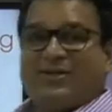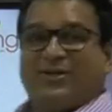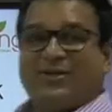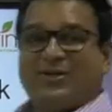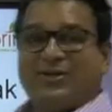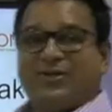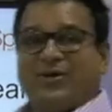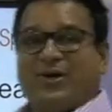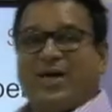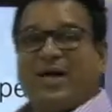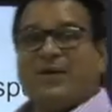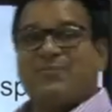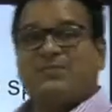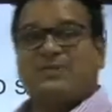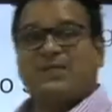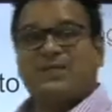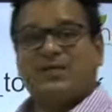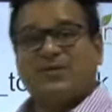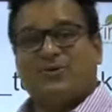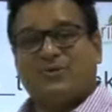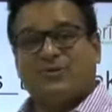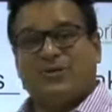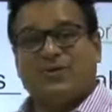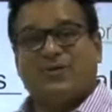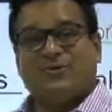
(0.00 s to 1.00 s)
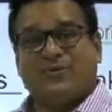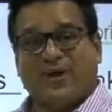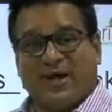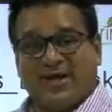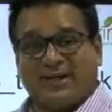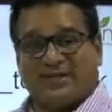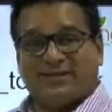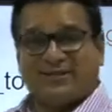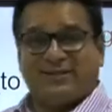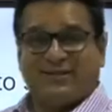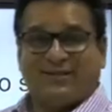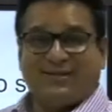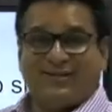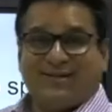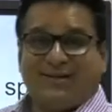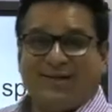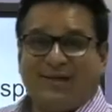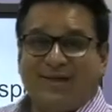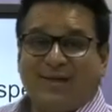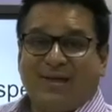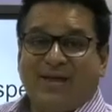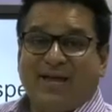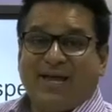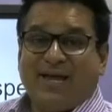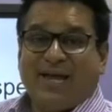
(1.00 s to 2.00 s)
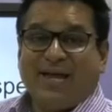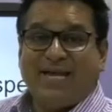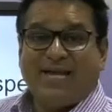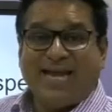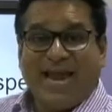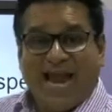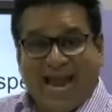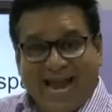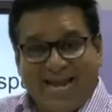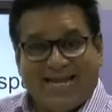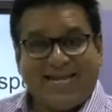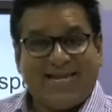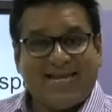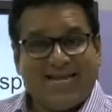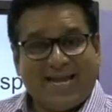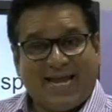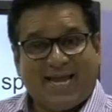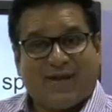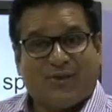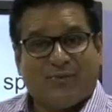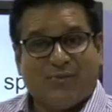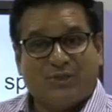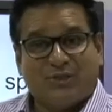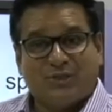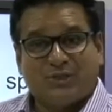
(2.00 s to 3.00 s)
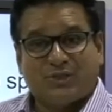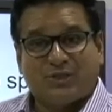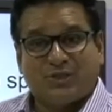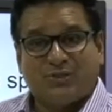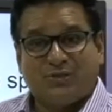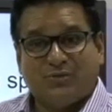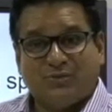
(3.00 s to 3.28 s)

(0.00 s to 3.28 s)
you're absolutely right. In any language,